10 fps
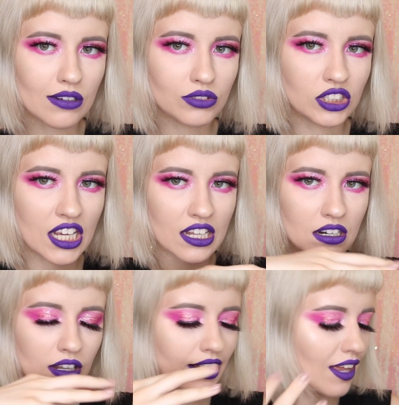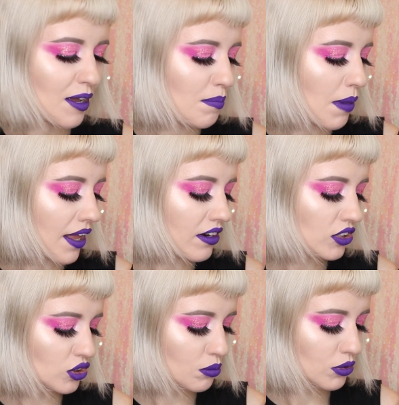I would say they're like
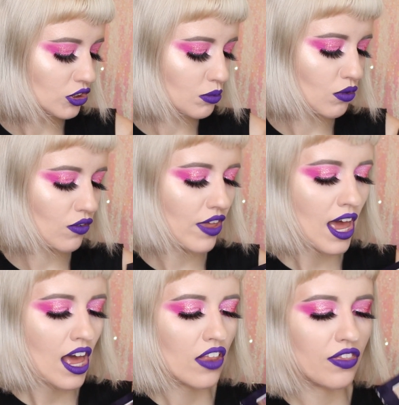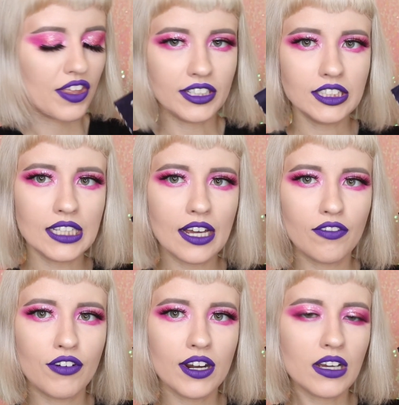butter, super smooth. These
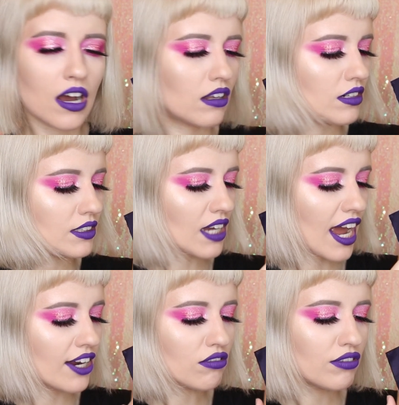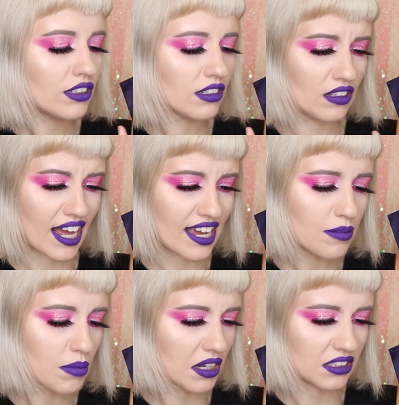three colors I don't really
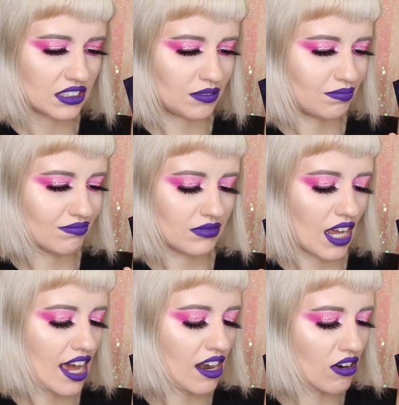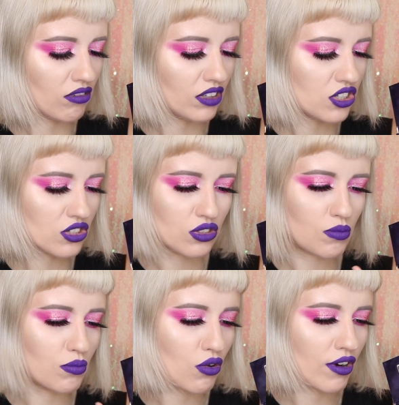like, because I don't know, they're just so
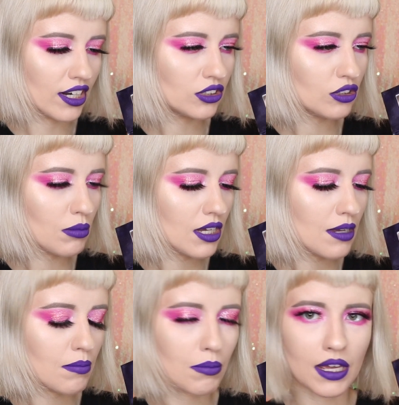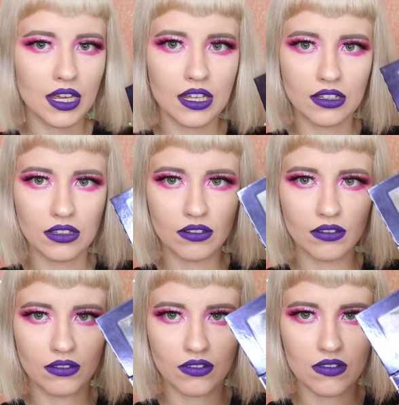boring to me, but
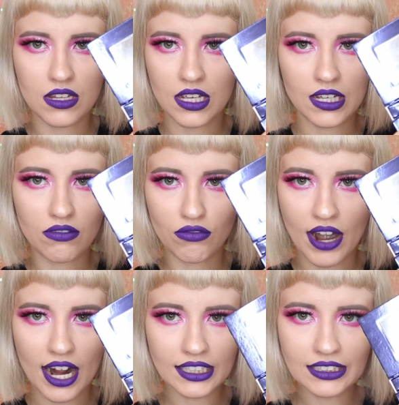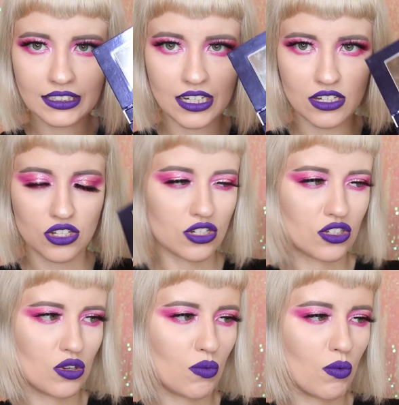the rest is
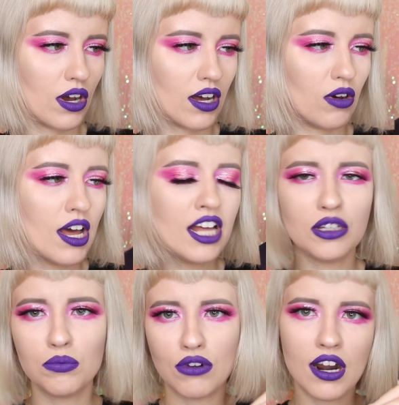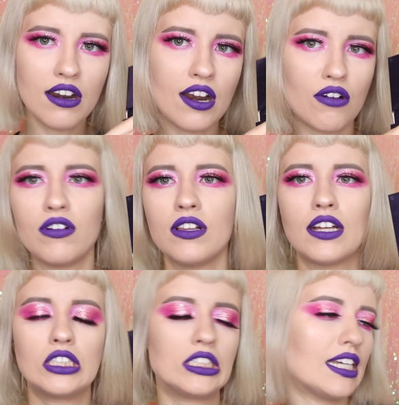just wow. The brown, I don't really
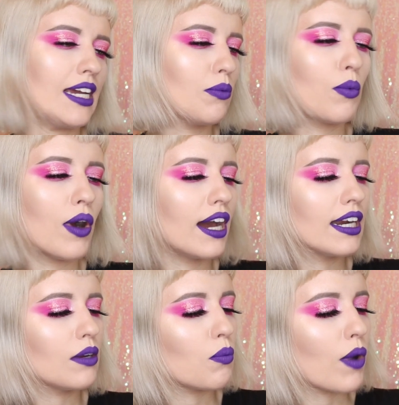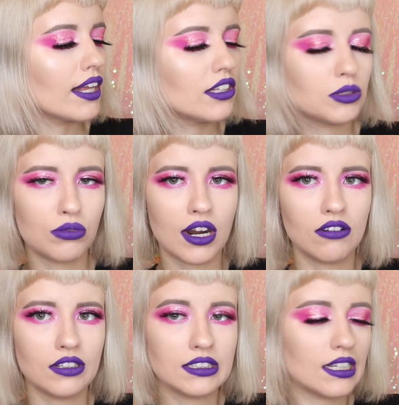understand why this
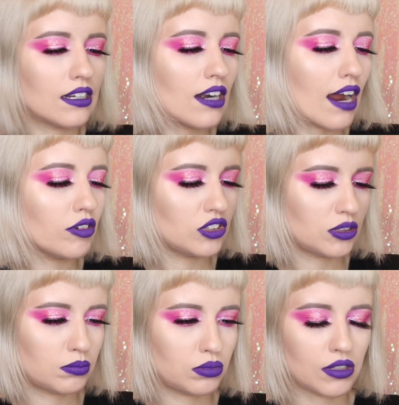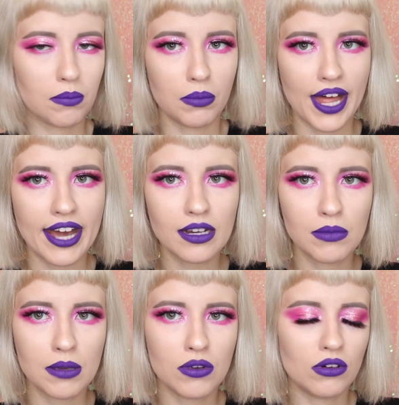brown is here. I would just put a black
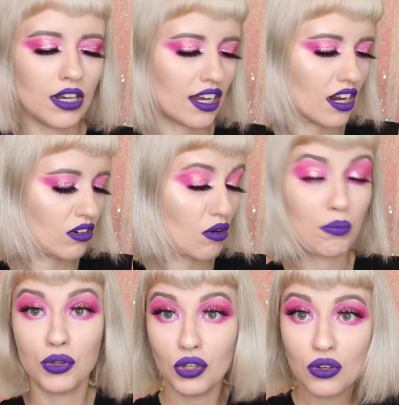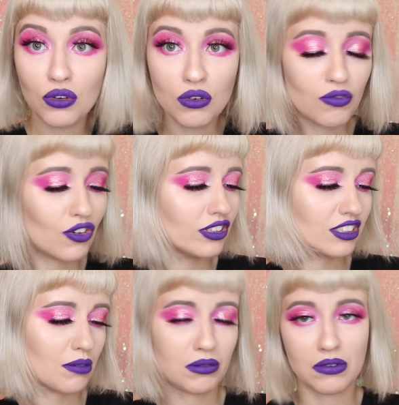maybe, or I don't know, blue for
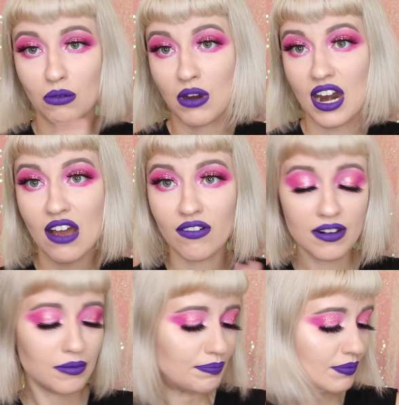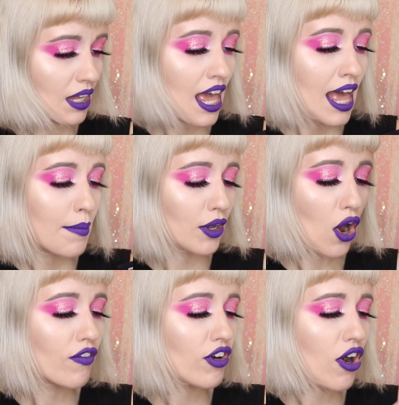example, or whatever. But
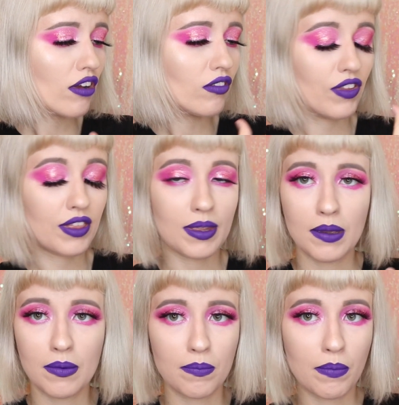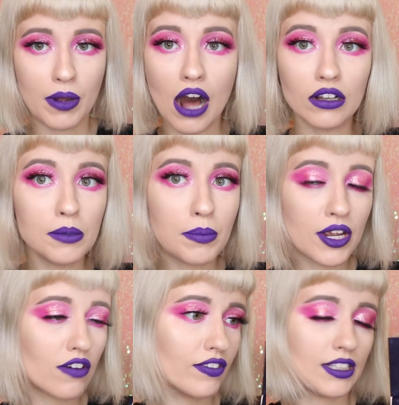overall, the color
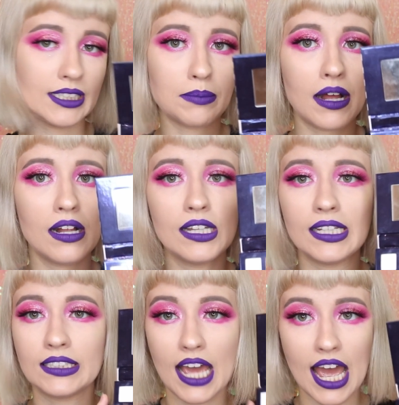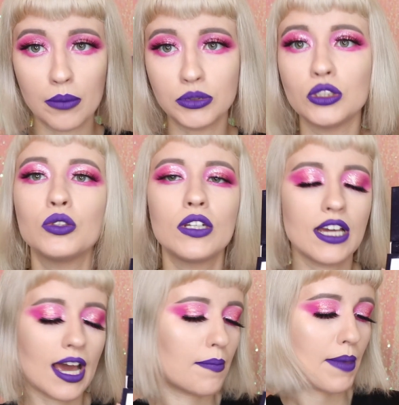payoff in this palette is absolutely
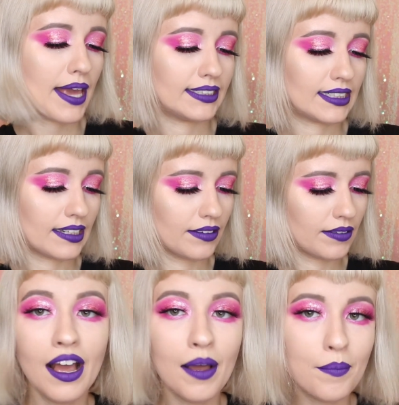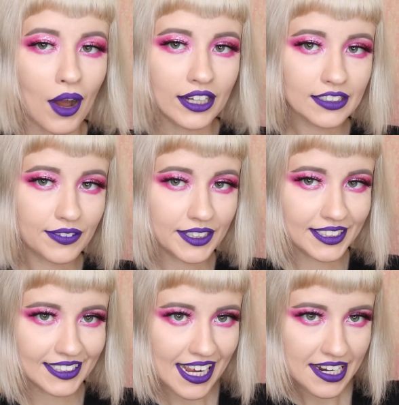amazing. Most
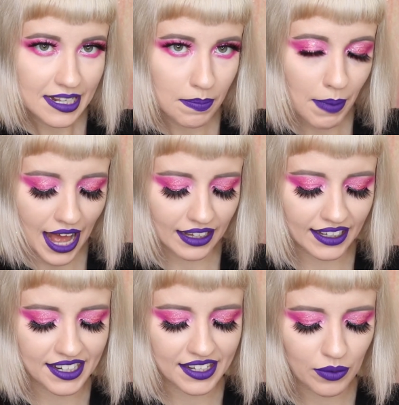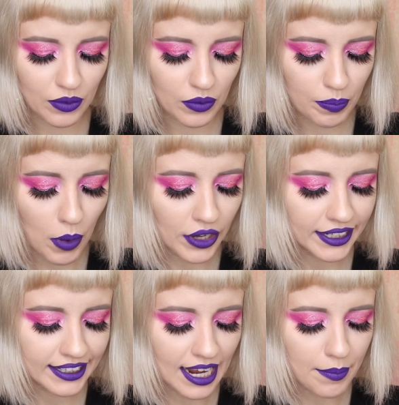versatile palette,
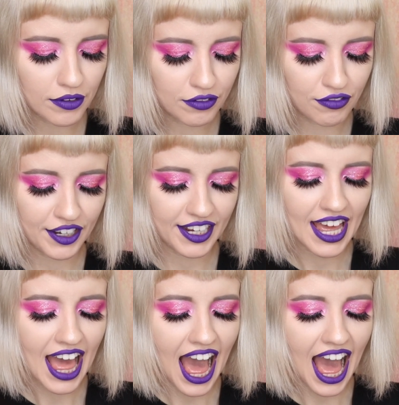point number 3.